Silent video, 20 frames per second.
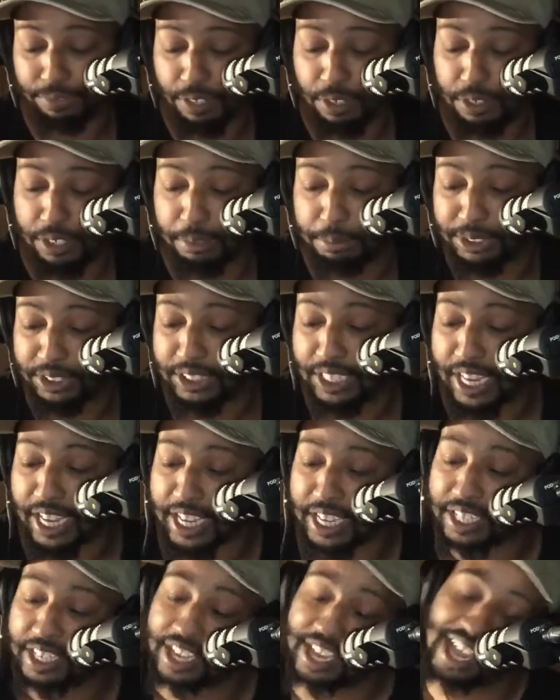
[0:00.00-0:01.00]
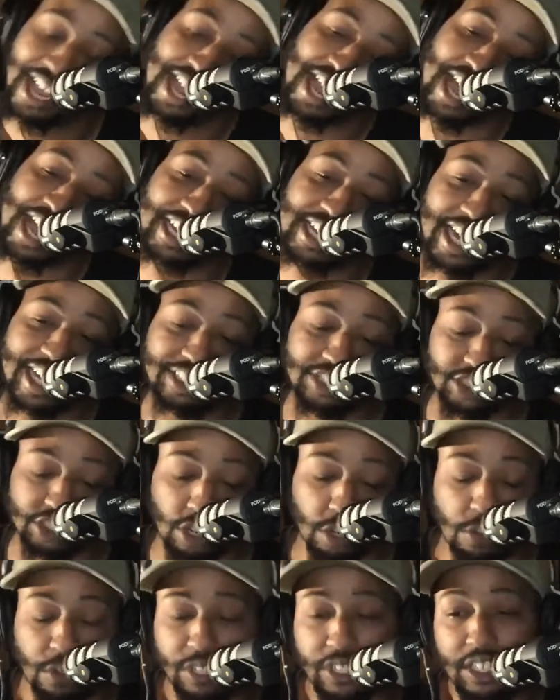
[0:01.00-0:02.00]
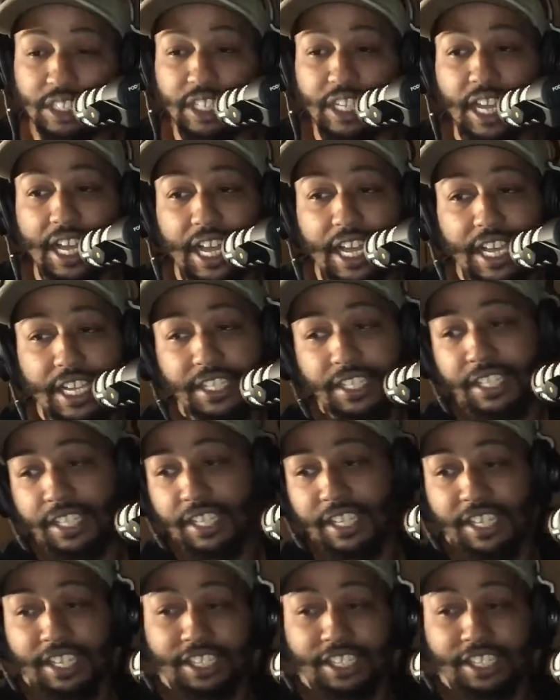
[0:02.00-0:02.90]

You feel what I'm saying? I got Joe on the line.